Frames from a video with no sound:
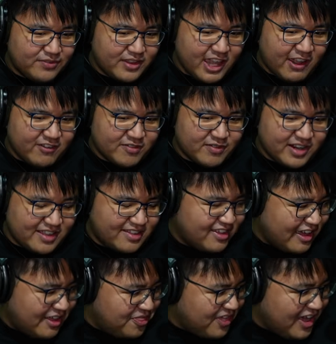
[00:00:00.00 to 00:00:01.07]
Everybody
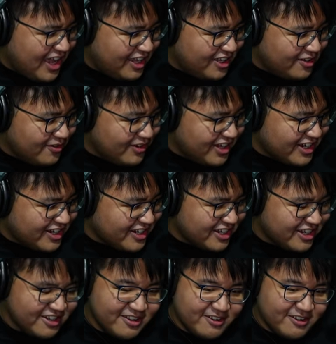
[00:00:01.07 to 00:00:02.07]
say thank you, Igni.